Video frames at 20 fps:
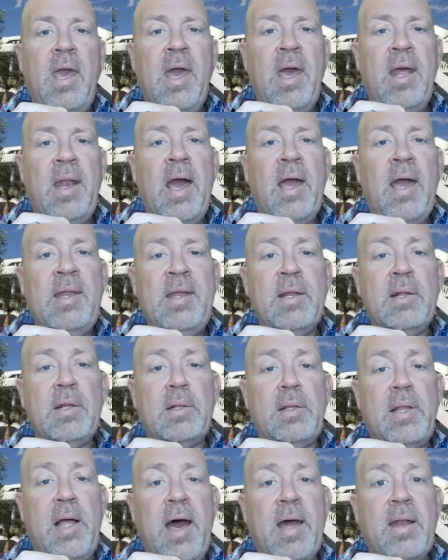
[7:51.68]
And I need
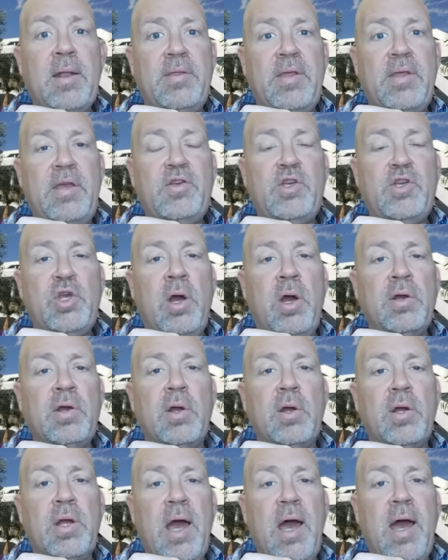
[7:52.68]
a lot of these
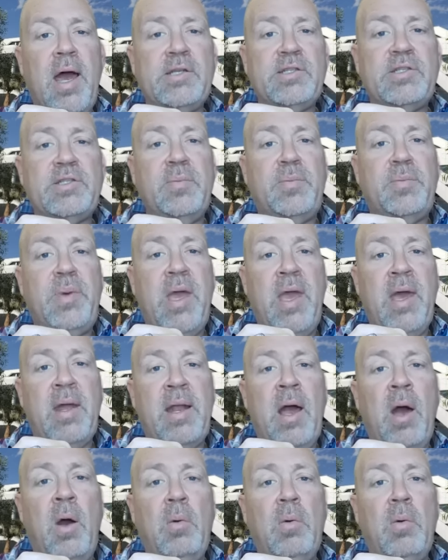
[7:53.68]
younger guys to
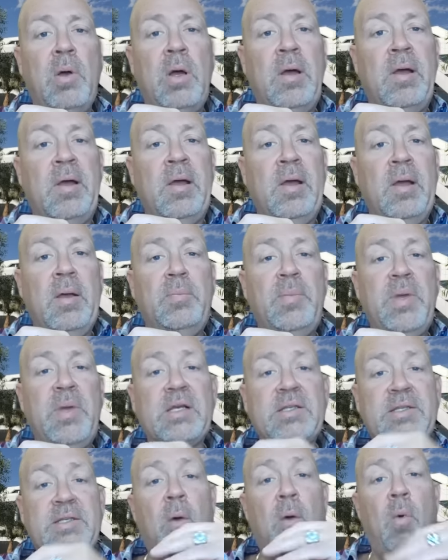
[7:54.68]
pan out
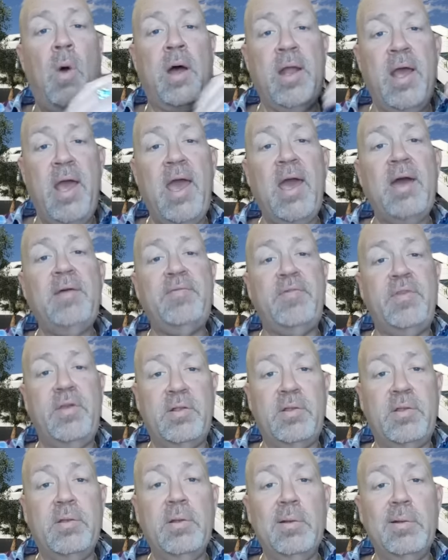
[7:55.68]
because I want to have
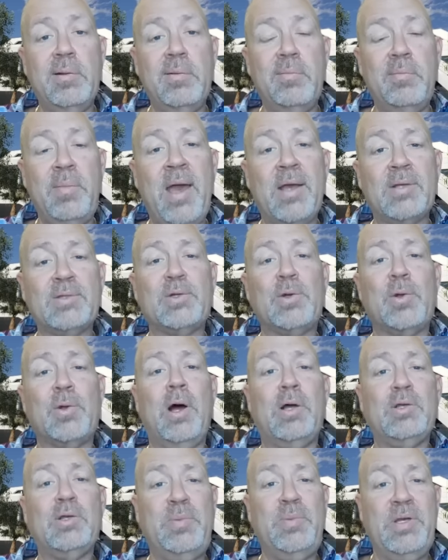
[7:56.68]
the Maxx
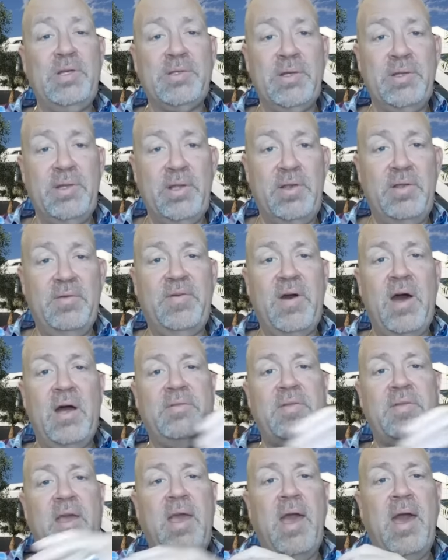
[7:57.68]
Crosbys and the
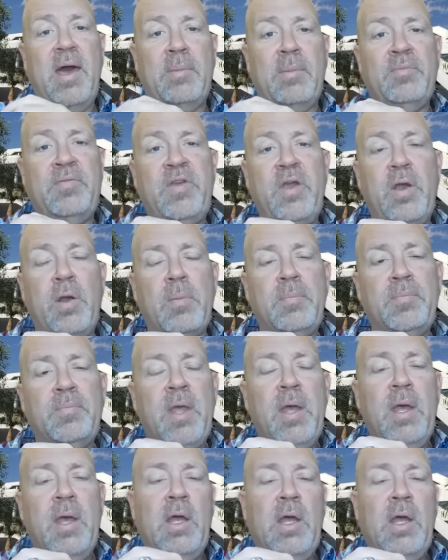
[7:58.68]
Davante Adams here.